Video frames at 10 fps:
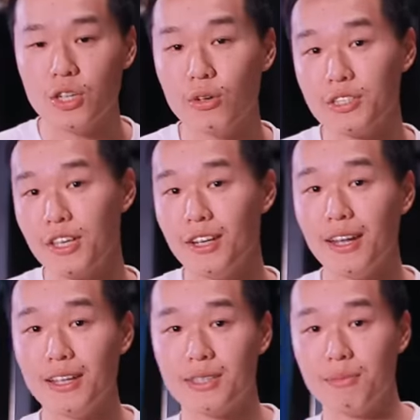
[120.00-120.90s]
You also
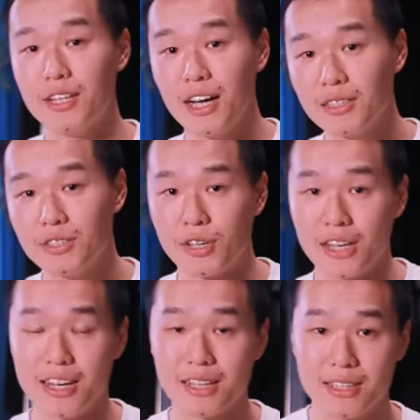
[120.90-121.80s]
need some ducts to
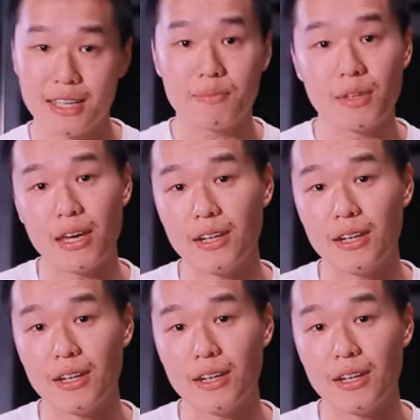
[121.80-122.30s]
connect that